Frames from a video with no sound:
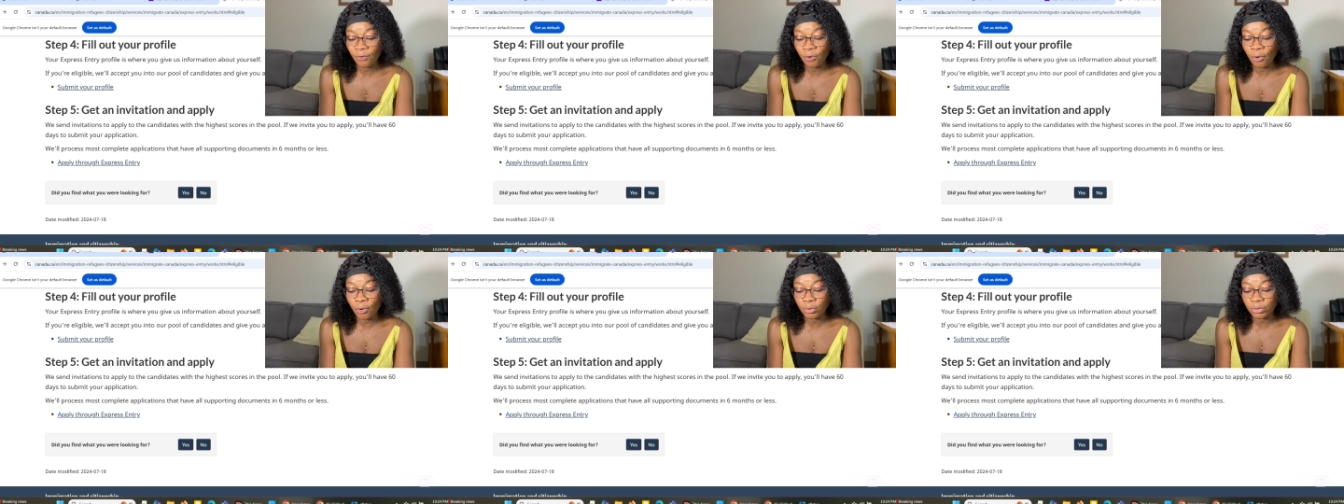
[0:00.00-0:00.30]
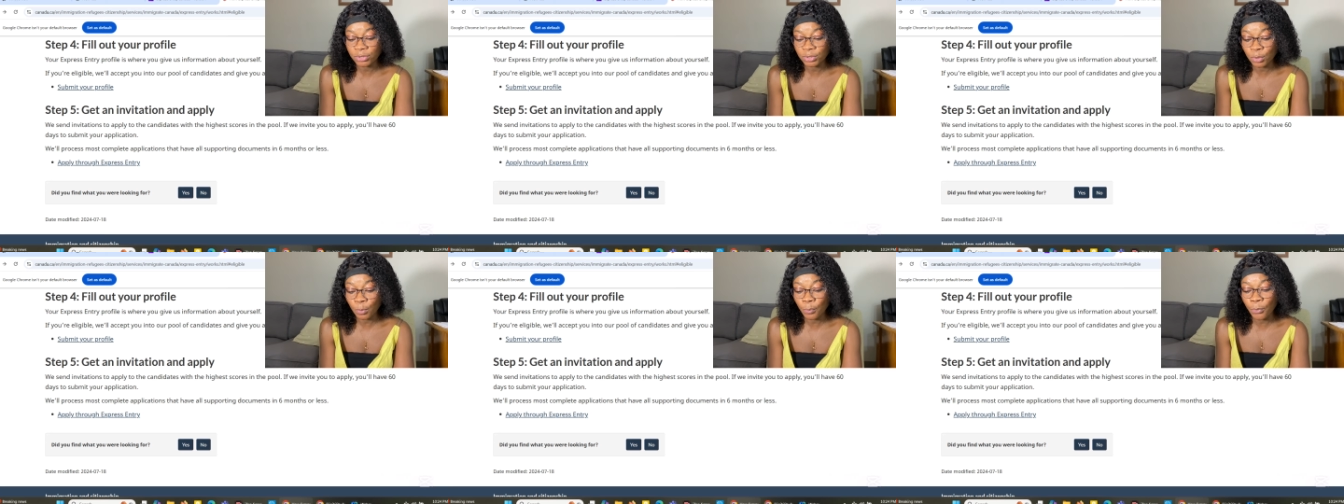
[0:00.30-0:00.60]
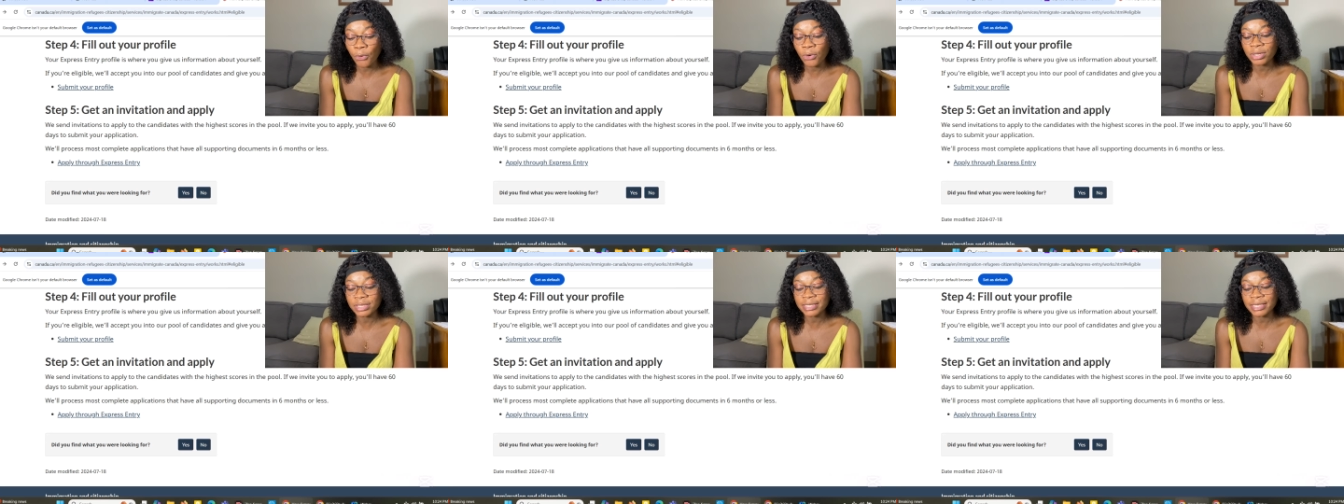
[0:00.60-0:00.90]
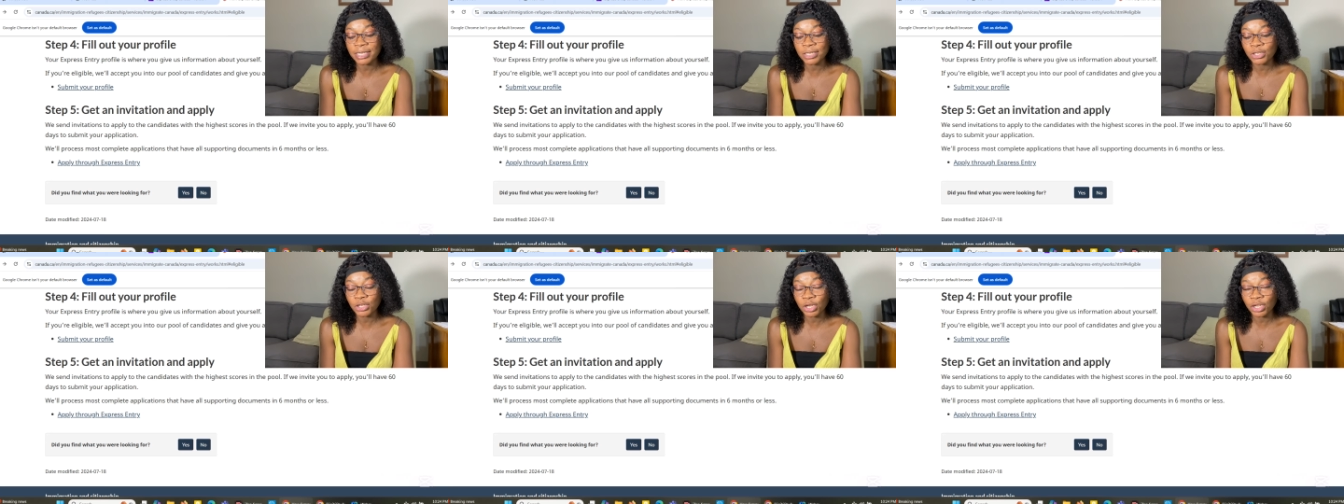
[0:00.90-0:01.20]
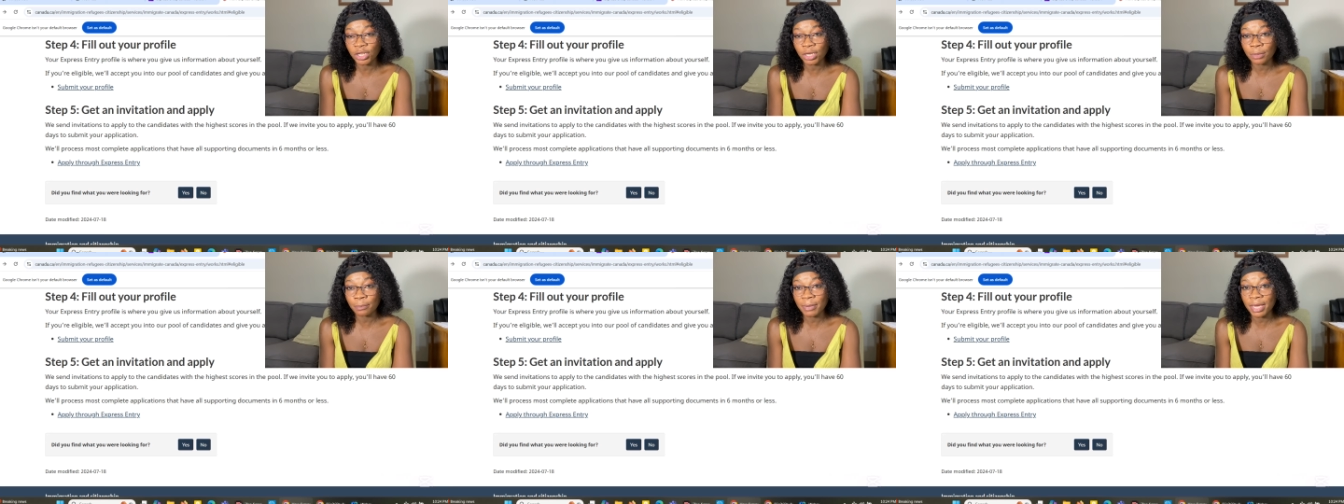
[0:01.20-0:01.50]
all supporting
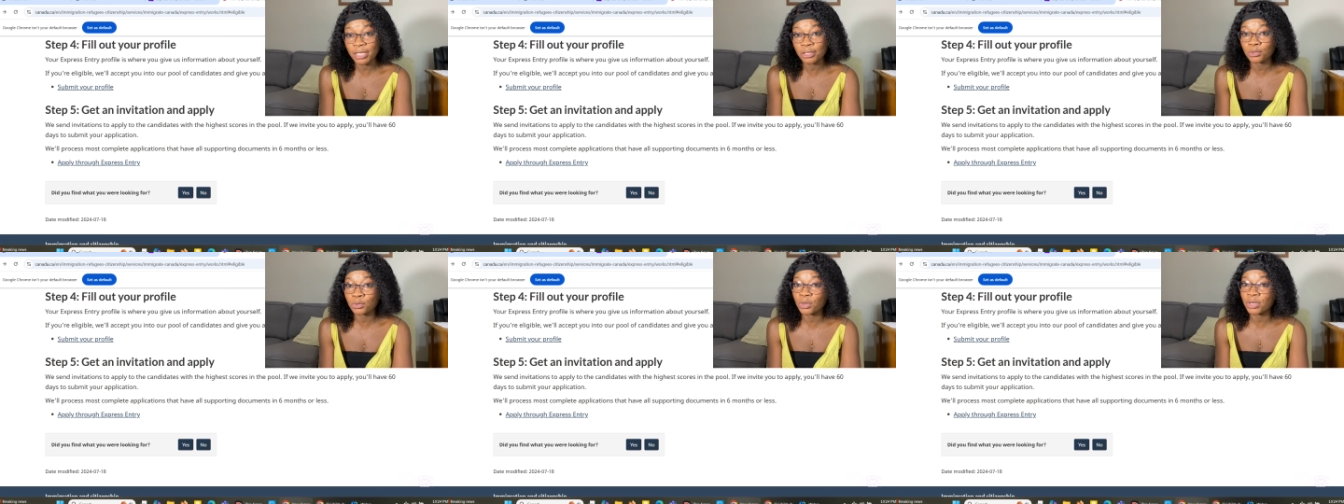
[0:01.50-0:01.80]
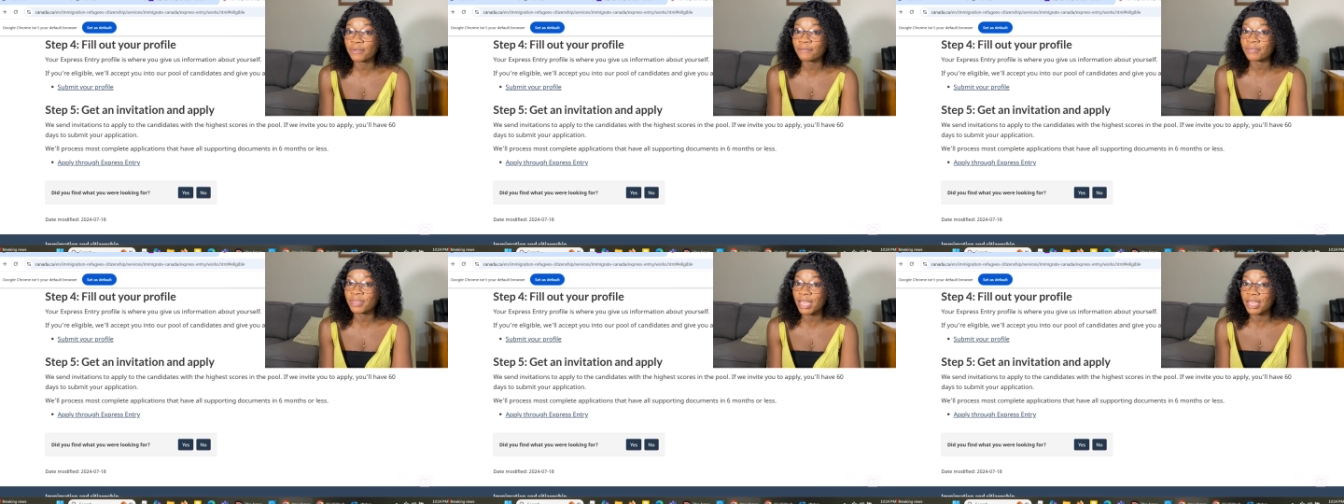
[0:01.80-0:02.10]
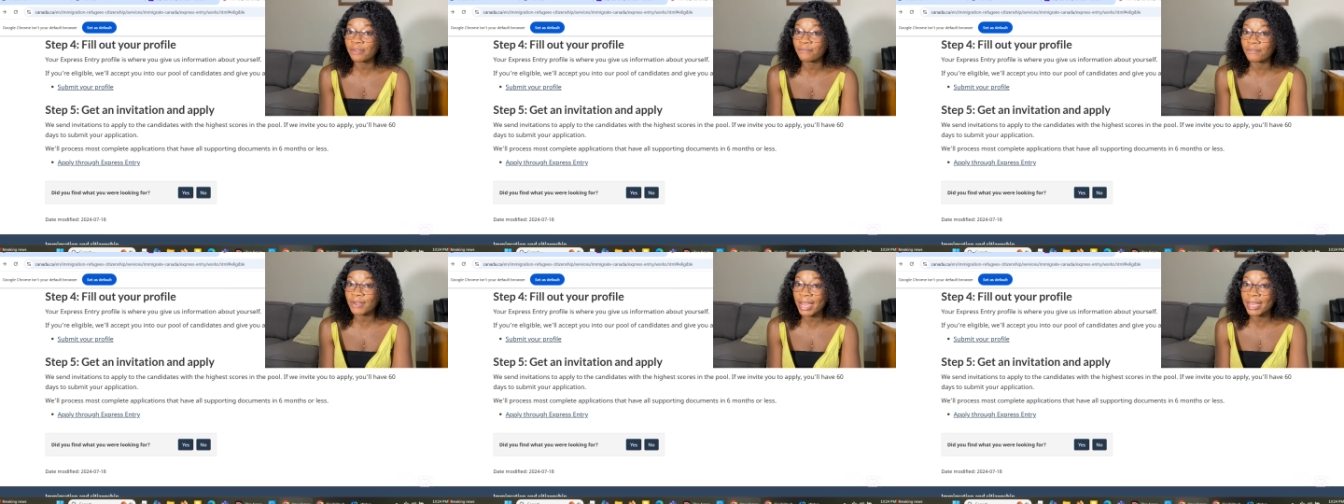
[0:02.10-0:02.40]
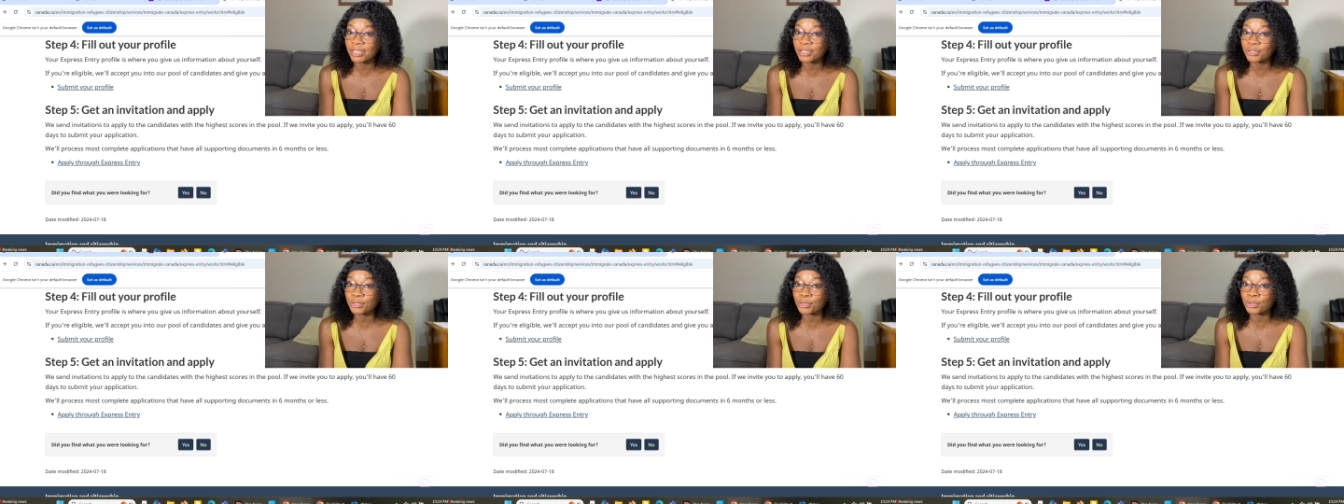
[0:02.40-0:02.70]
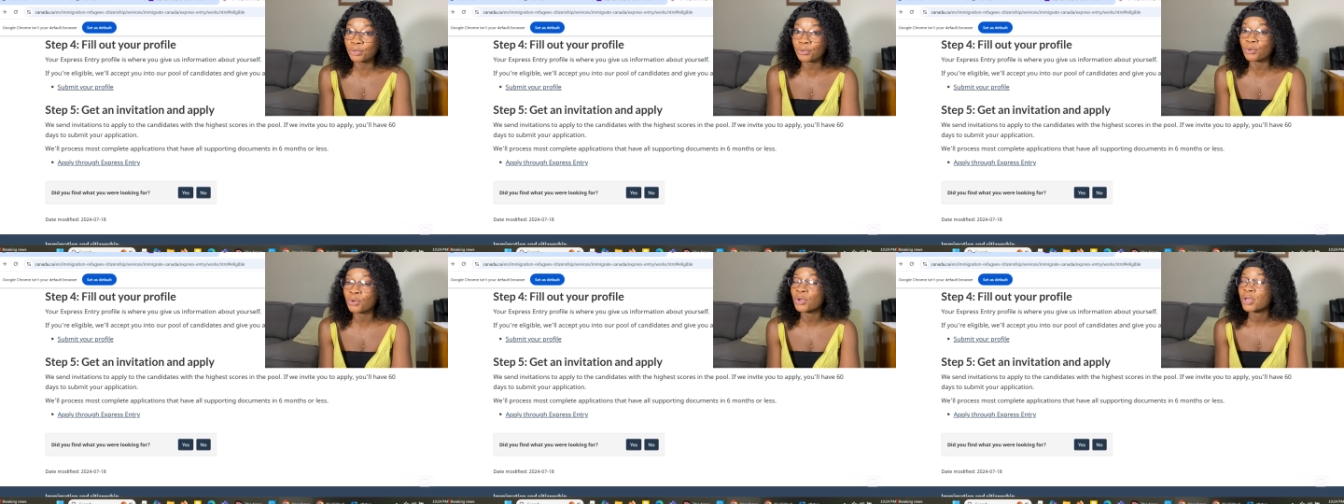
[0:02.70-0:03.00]
documents. So if they invite
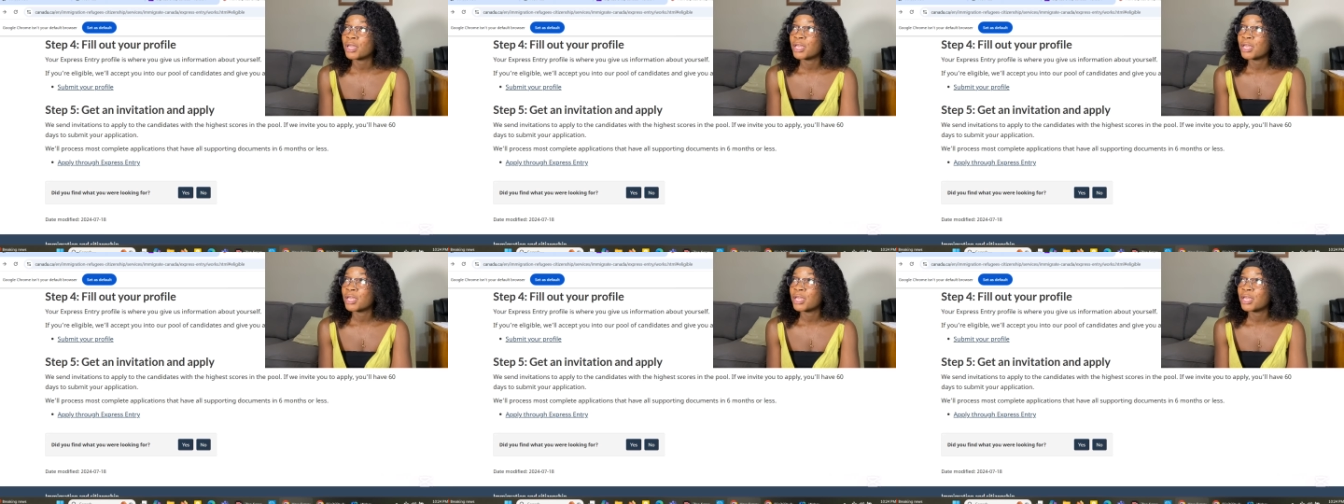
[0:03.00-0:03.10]
you,